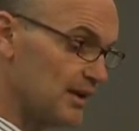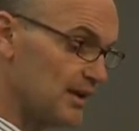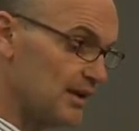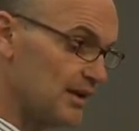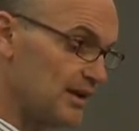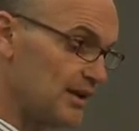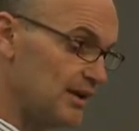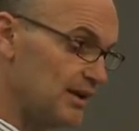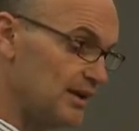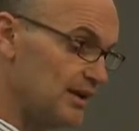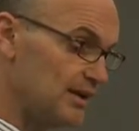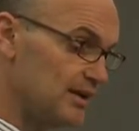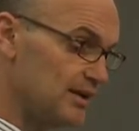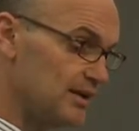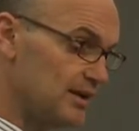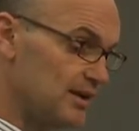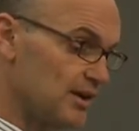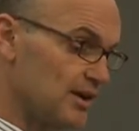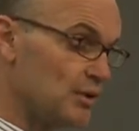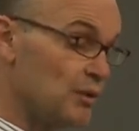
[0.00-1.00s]
key
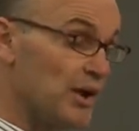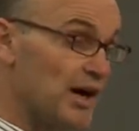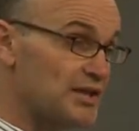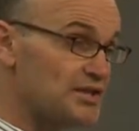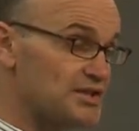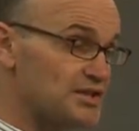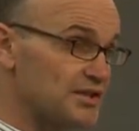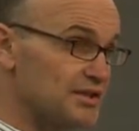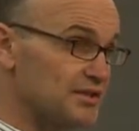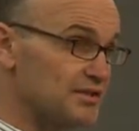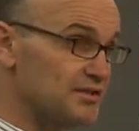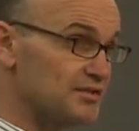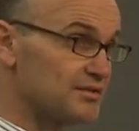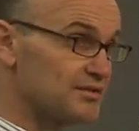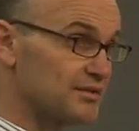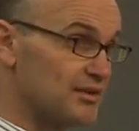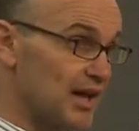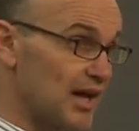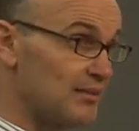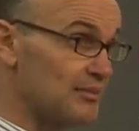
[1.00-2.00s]
questions,
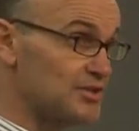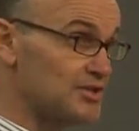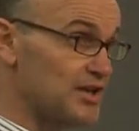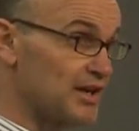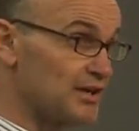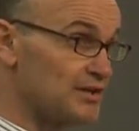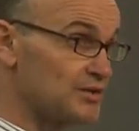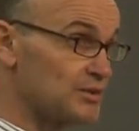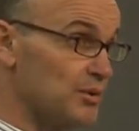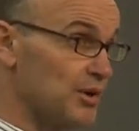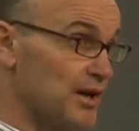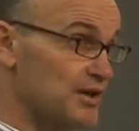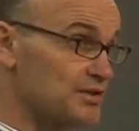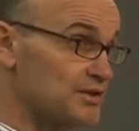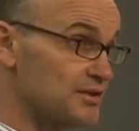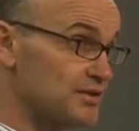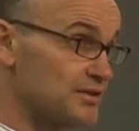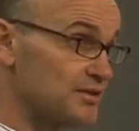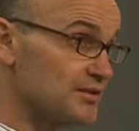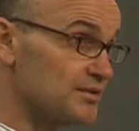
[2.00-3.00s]
climate change
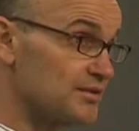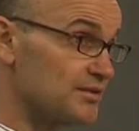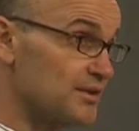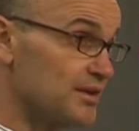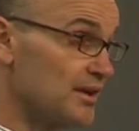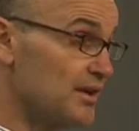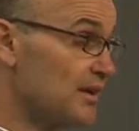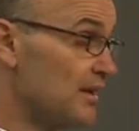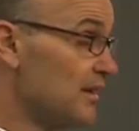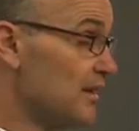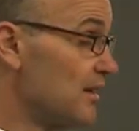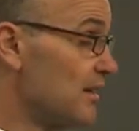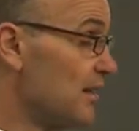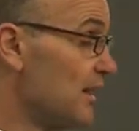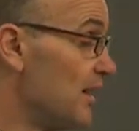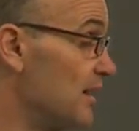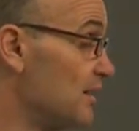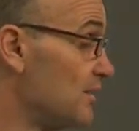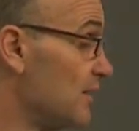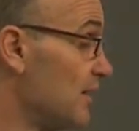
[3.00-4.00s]
questions,
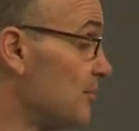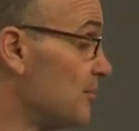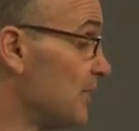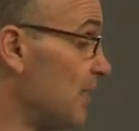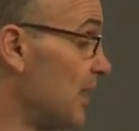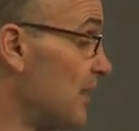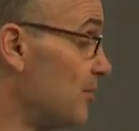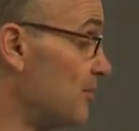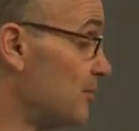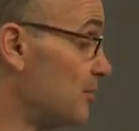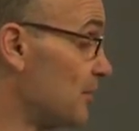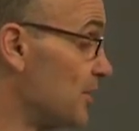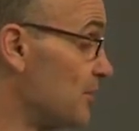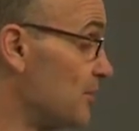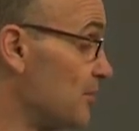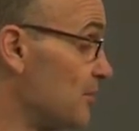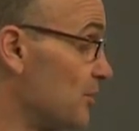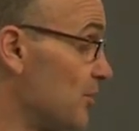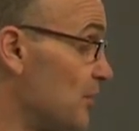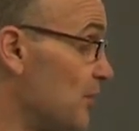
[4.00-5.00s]
and sometimes
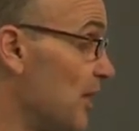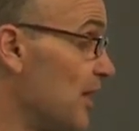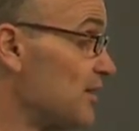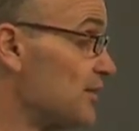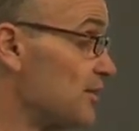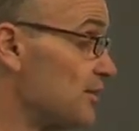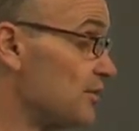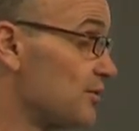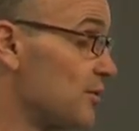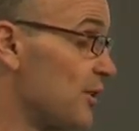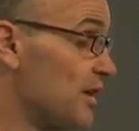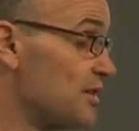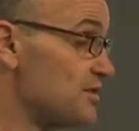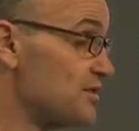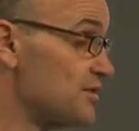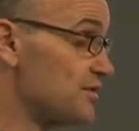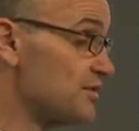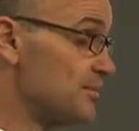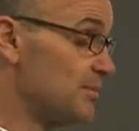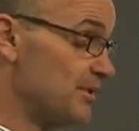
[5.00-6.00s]
we want those
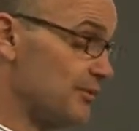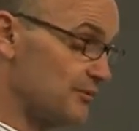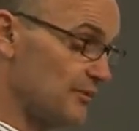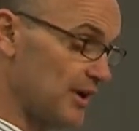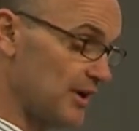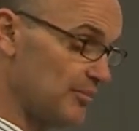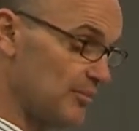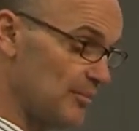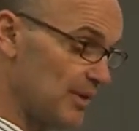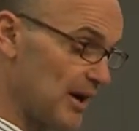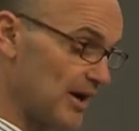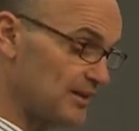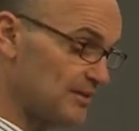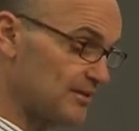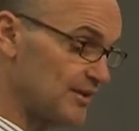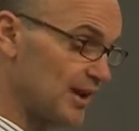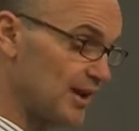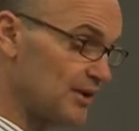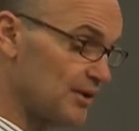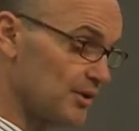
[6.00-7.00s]
questions to be framed by
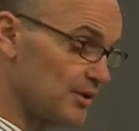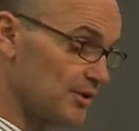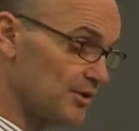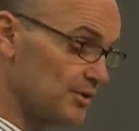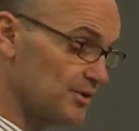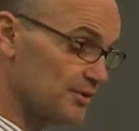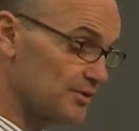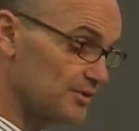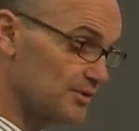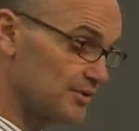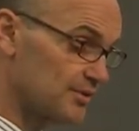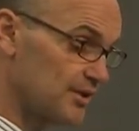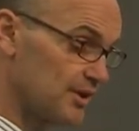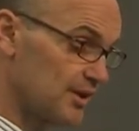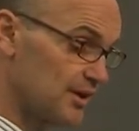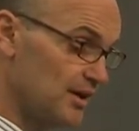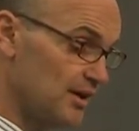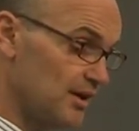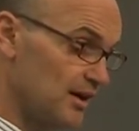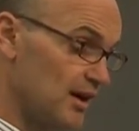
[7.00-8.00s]
stakeholders,
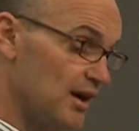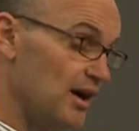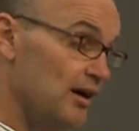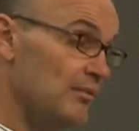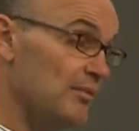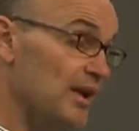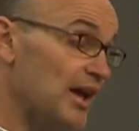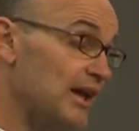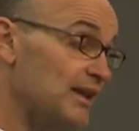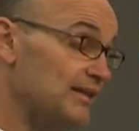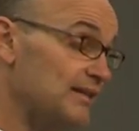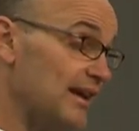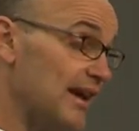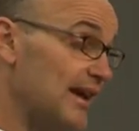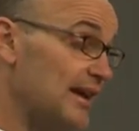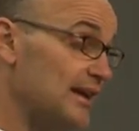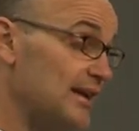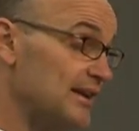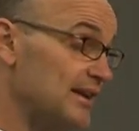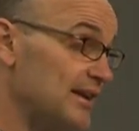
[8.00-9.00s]
and
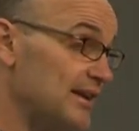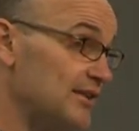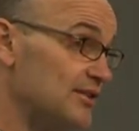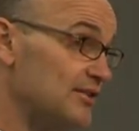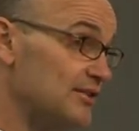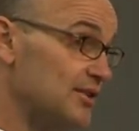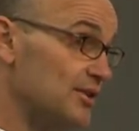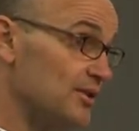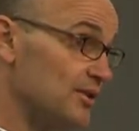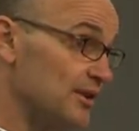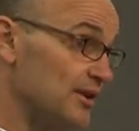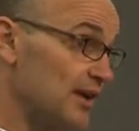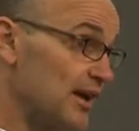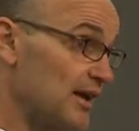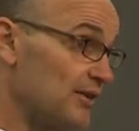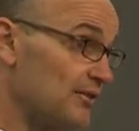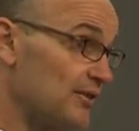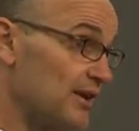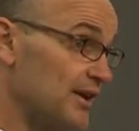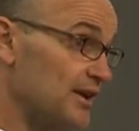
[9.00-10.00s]
data needs too,
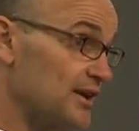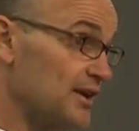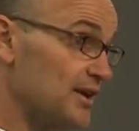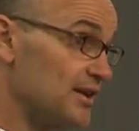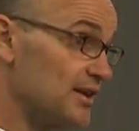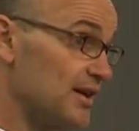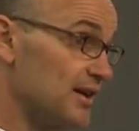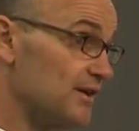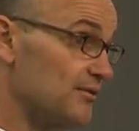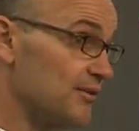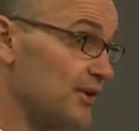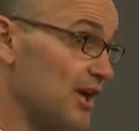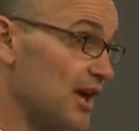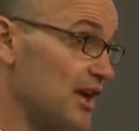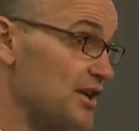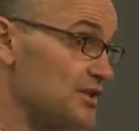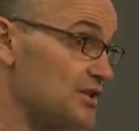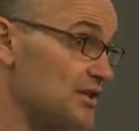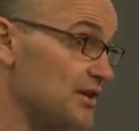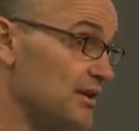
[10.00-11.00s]

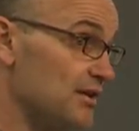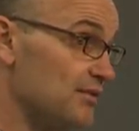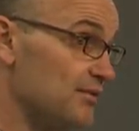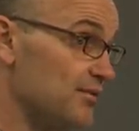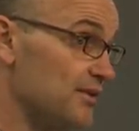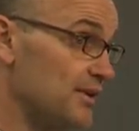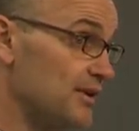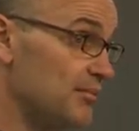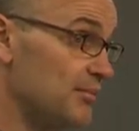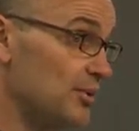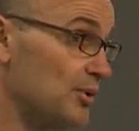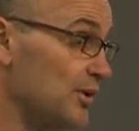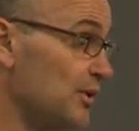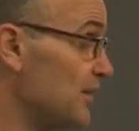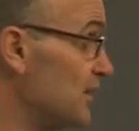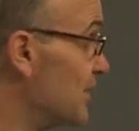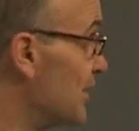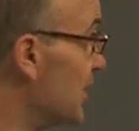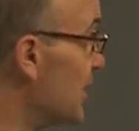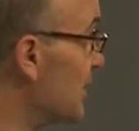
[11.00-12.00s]
identification of
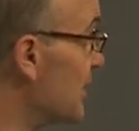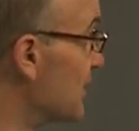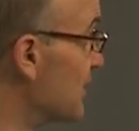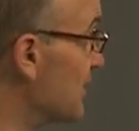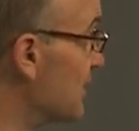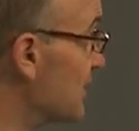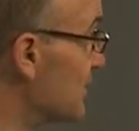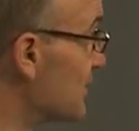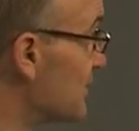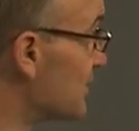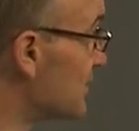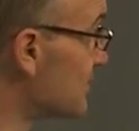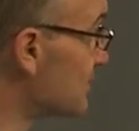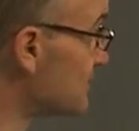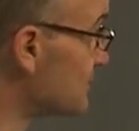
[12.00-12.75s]
important data needs.